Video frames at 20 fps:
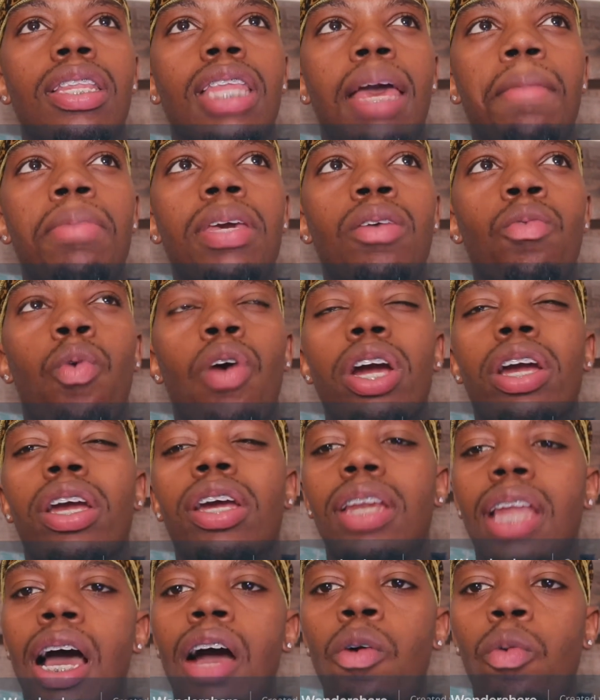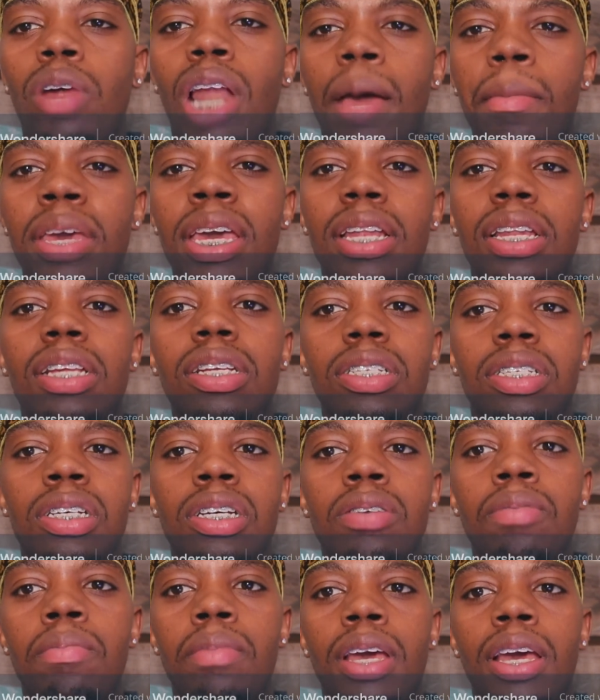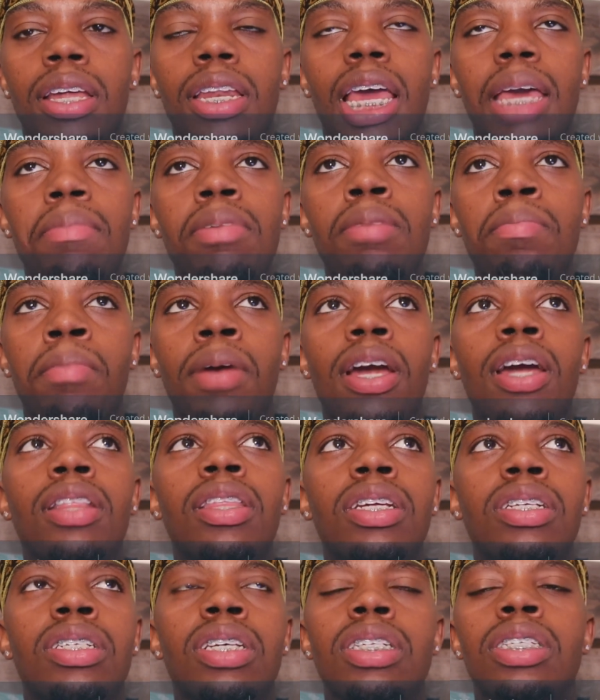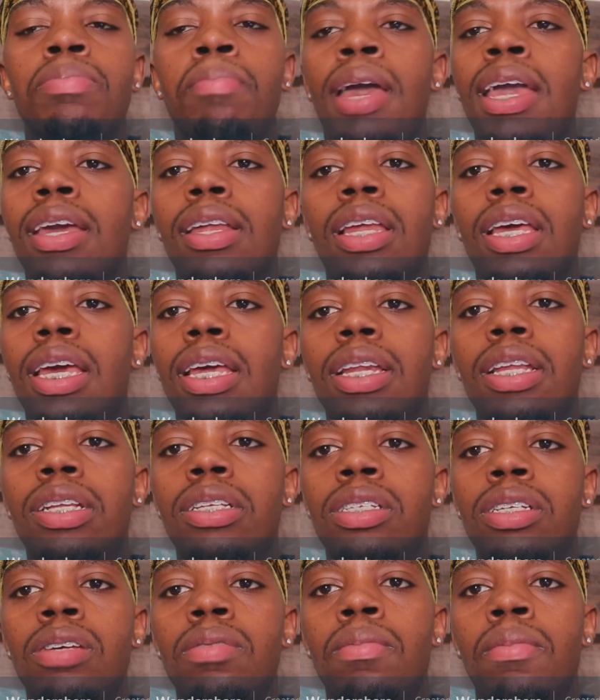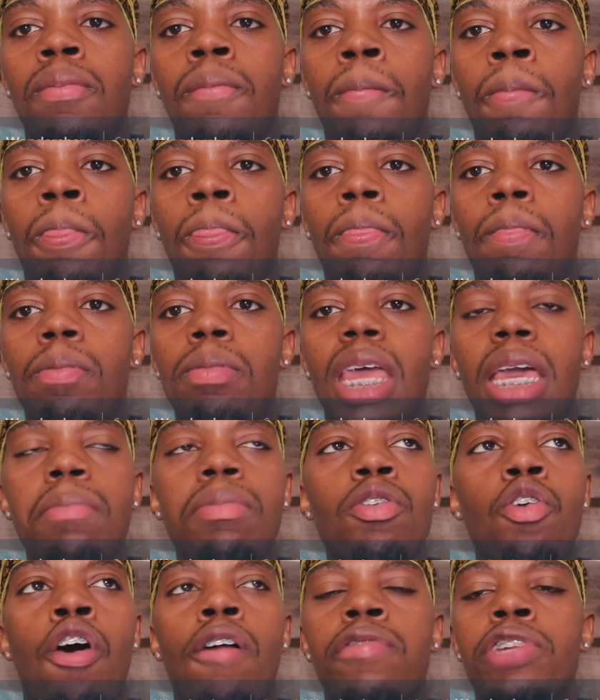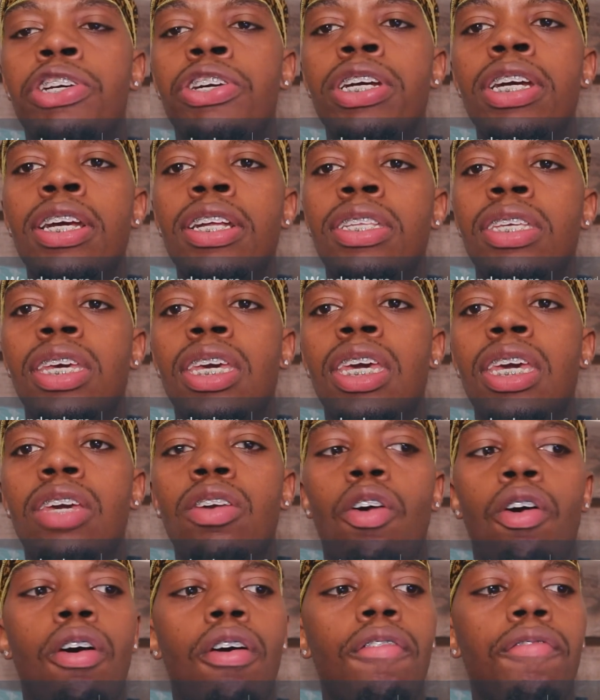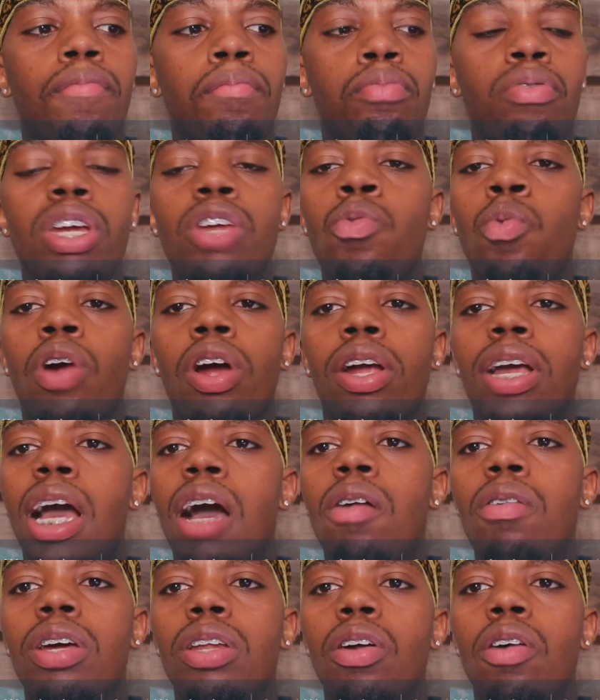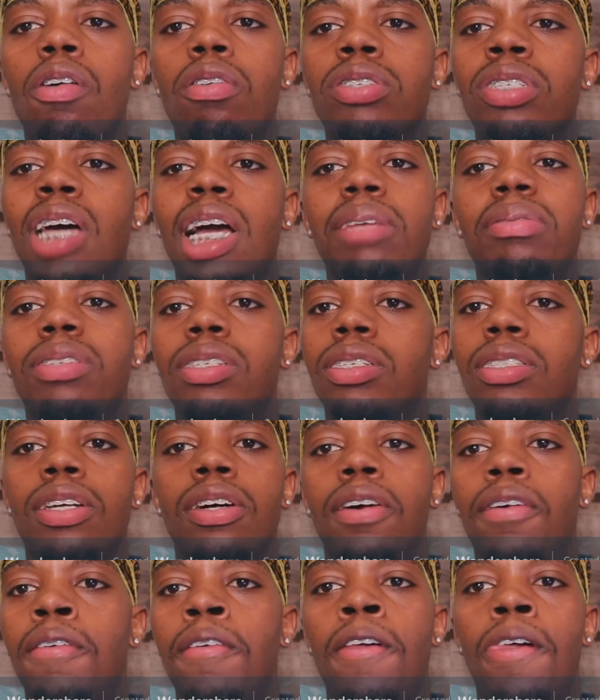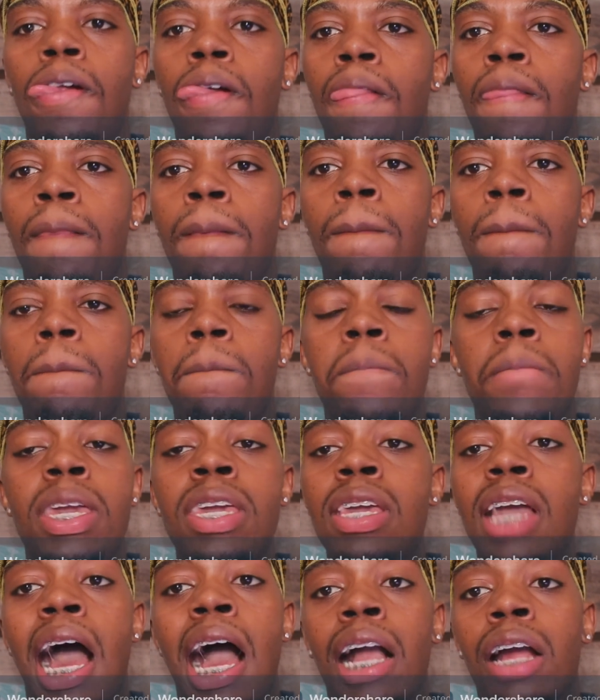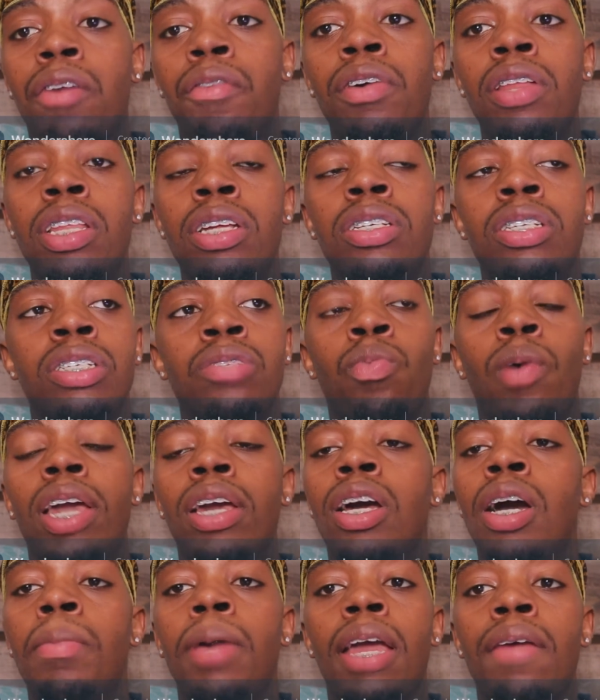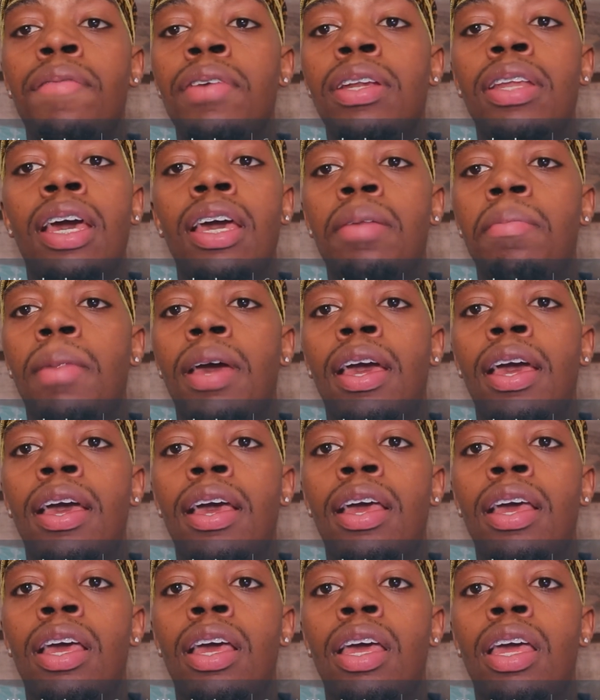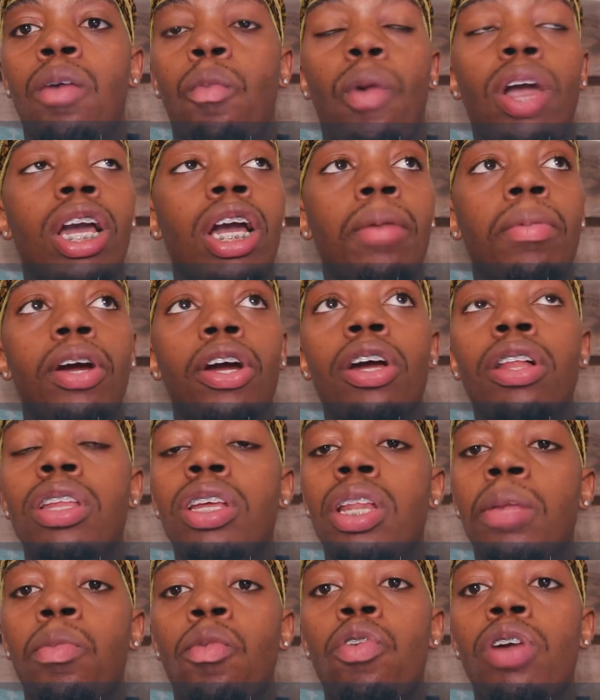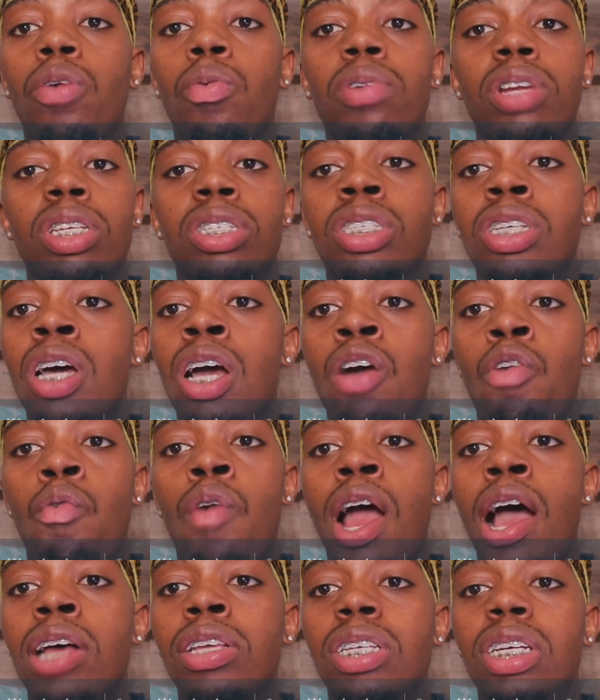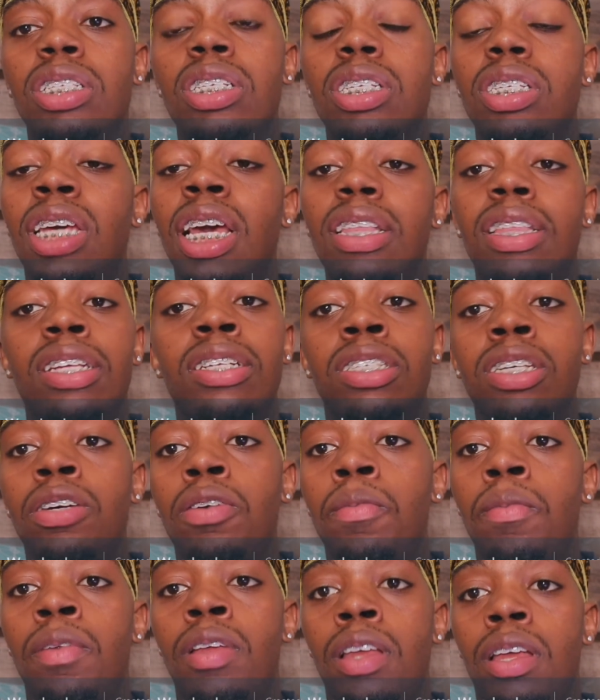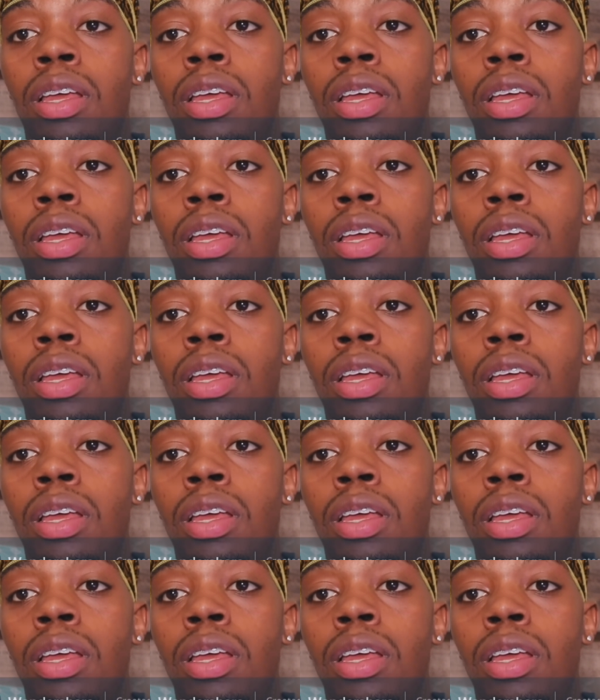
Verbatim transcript: they be working out when I be in the gym, man, they be barely just making it in the gym. They be off creatine, off pre-workout and all types of stuff. Me, I could really just wake up every day, man, Wake up early in the morning when the sun rises and just hit the gym